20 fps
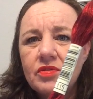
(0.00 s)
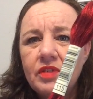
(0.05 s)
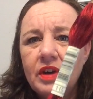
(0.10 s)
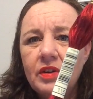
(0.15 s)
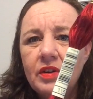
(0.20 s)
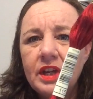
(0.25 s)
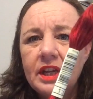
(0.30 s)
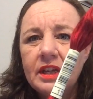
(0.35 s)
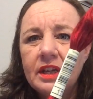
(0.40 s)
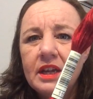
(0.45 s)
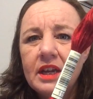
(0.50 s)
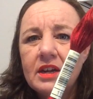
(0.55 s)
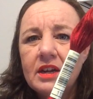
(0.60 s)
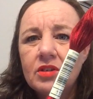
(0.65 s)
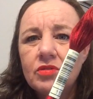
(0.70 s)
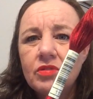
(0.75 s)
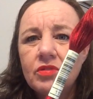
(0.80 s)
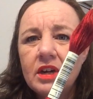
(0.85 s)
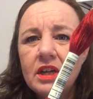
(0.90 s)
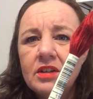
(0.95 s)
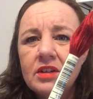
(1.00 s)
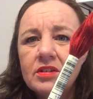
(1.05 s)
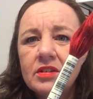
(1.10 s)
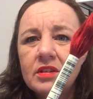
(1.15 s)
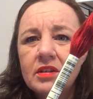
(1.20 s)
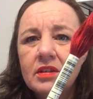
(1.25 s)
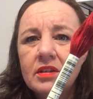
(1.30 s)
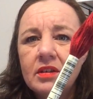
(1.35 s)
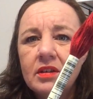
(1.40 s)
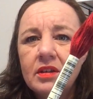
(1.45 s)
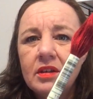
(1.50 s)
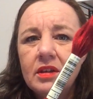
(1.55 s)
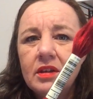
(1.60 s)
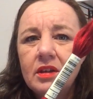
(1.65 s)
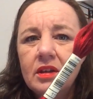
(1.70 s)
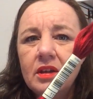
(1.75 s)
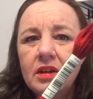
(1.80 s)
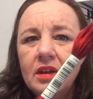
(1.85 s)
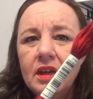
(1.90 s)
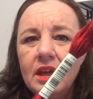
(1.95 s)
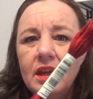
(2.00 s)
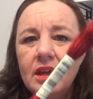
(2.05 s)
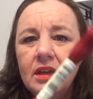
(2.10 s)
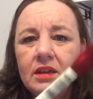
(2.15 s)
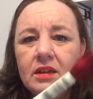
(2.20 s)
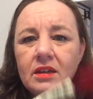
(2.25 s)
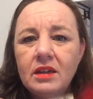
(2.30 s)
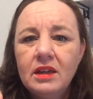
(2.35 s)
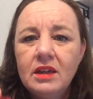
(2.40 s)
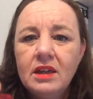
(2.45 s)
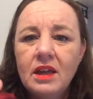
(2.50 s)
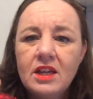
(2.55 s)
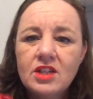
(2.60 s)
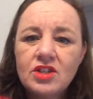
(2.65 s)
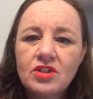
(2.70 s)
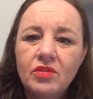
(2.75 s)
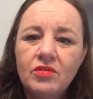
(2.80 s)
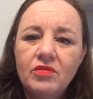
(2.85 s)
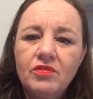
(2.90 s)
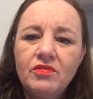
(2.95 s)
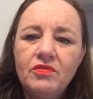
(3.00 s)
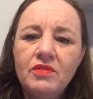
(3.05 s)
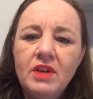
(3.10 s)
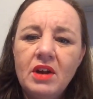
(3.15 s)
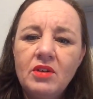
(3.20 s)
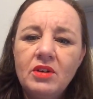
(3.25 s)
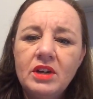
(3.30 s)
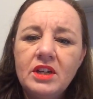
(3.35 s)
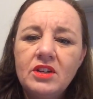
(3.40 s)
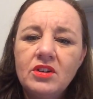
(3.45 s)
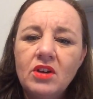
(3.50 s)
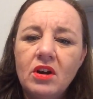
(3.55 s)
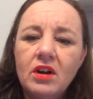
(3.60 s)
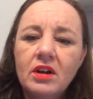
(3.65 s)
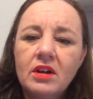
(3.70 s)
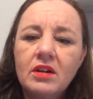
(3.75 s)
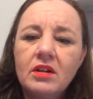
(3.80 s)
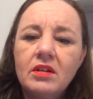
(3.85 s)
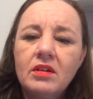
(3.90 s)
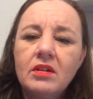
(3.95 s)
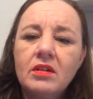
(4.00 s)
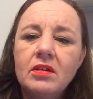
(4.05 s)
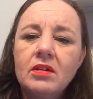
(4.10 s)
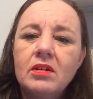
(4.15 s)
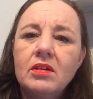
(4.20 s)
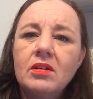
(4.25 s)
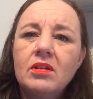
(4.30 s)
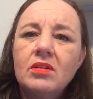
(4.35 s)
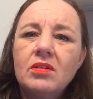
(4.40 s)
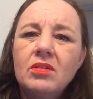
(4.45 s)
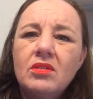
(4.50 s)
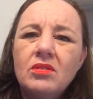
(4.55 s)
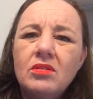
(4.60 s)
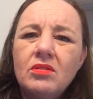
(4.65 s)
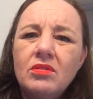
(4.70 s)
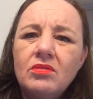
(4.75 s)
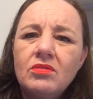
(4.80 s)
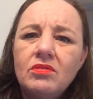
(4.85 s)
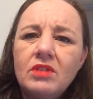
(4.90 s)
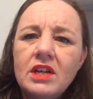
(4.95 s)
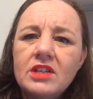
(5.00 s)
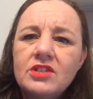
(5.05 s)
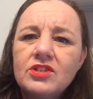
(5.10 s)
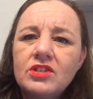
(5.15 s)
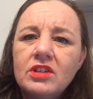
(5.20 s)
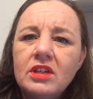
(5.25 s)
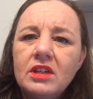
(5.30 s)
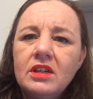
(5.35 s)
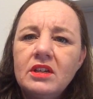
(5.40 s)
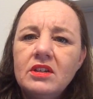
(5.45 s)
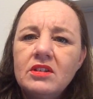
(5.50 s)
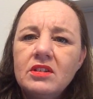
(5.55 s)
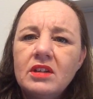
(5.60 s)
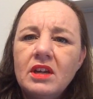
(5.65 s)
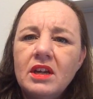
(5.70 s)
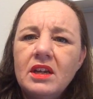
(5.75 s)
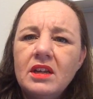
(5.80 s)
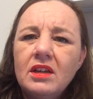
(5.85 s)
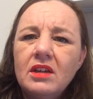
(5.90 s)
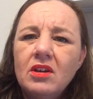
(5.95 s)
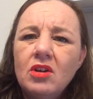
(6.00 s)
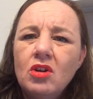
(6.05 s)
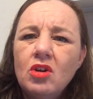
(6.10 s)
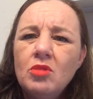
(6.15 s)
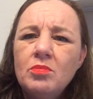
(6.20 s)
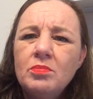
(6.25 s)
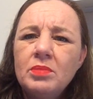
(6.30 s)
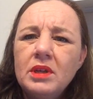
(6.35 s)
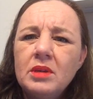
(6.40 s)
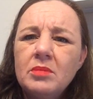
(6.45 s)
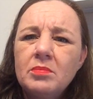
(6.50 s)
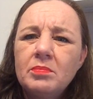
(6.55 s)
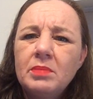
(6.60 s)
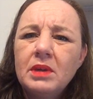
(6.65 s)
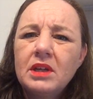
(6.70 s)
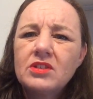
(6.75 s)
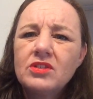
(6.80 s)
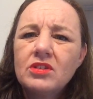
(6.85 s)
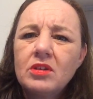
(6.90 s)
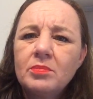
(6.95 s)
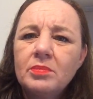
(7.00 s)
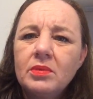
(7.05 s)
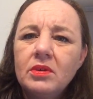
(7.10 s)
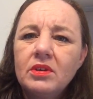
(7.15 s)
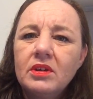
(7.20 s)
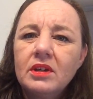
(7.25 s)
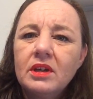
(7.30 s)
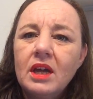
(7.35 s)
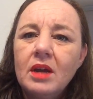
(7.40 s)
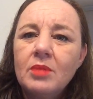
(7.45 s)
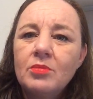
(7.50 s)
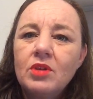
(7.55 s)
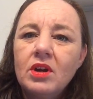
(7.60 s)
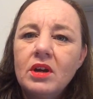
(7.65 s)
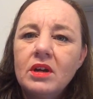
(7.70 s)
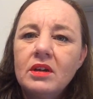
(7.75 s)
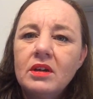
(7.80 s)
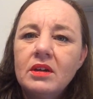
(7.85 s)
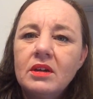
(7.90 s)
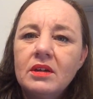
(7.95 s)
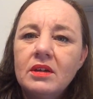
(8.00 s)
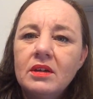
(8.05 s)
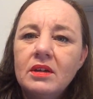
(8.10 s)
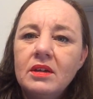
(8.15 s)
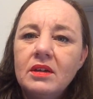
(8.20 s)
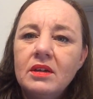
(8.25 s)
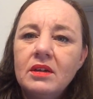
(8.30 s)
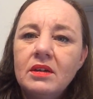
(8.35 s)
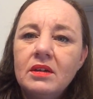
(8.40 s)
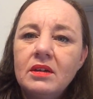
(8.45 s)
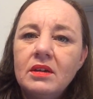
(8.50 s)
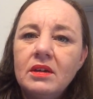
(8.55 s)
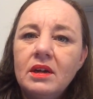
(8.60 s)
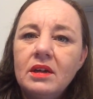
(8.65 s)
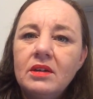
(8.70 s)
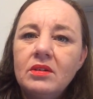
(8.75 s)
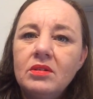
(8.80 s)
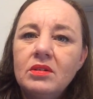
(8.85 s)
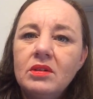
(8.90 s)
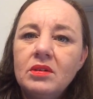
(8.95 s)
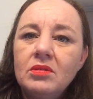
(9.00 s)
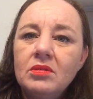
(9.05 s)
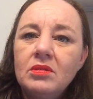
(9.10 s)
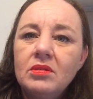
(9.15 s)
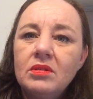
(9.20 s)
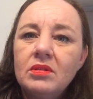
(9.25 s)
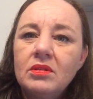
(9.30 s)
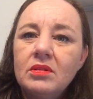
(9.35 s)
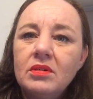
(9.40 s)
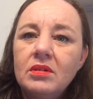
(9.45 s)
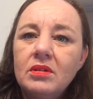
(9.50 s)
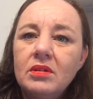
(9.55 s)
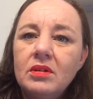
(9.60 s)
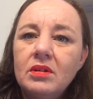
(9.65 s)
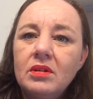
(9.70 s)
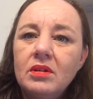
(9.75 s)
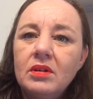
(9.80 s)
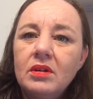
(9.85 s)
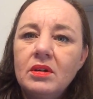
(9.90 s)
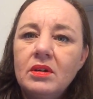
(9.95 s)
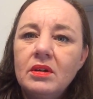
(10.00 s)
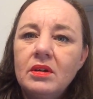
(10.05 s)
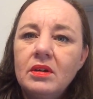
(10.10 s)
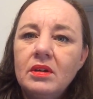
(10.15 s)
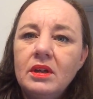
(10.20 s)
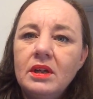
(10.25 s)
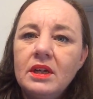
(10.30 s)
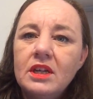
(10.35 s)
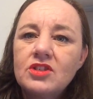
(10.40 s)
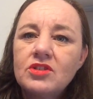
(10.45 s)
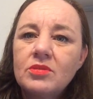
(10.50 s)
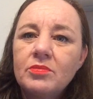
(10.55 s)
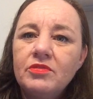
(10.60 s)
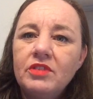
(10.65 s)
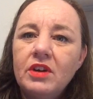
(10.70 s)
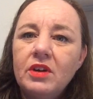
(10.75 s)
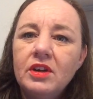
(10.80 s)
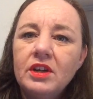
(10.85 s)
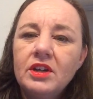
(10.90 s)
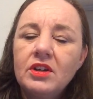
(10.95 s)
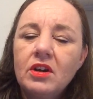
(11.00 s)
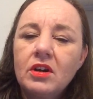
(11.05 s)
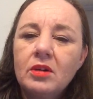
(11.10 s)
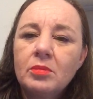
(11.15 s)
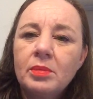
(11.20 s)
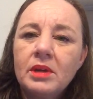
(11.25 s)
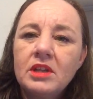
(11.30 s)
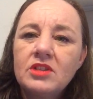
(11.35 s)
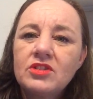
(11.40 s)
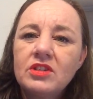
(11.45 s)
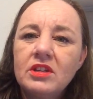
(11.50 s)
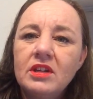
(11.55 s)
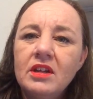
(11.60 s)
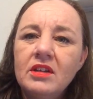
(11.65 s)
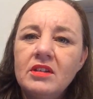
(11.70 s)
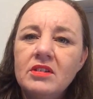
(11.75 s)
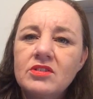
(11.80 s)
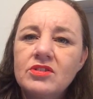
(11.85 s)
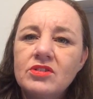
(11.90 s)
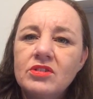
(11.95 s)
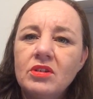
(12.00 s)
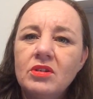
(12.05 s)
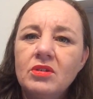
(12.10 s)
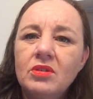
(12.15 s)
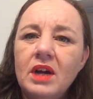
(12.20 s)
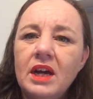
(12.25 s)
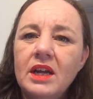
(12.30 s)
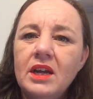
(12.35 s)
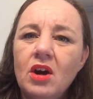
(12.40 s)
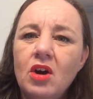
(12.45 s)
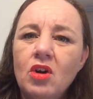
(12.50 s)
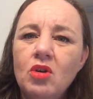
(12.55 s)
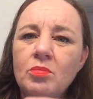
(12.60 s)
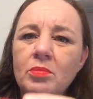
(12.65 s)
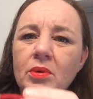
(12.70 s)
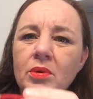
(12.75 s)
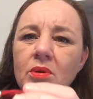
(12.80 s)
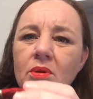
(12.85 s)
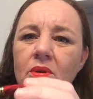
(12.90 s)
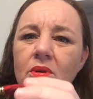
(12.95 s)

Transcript: a variegated red. And it has very dark reds in it. I hope it picks up on the camera. I don't know. It has some very dark bits in it, so I hope